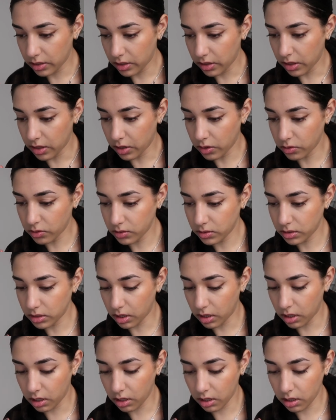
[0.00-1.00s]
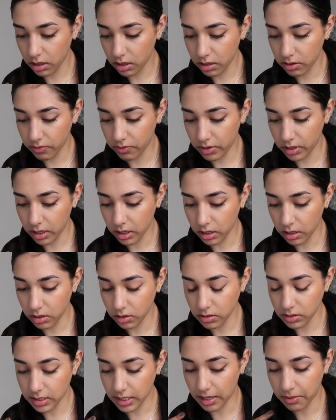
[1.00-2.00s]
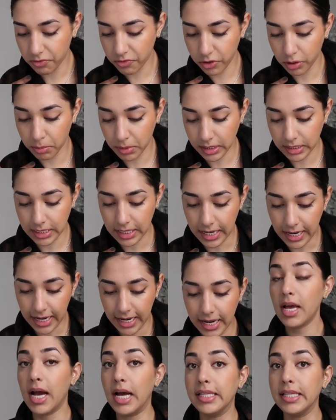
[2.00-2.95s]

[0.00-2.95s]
those are the videos that I'm filming today.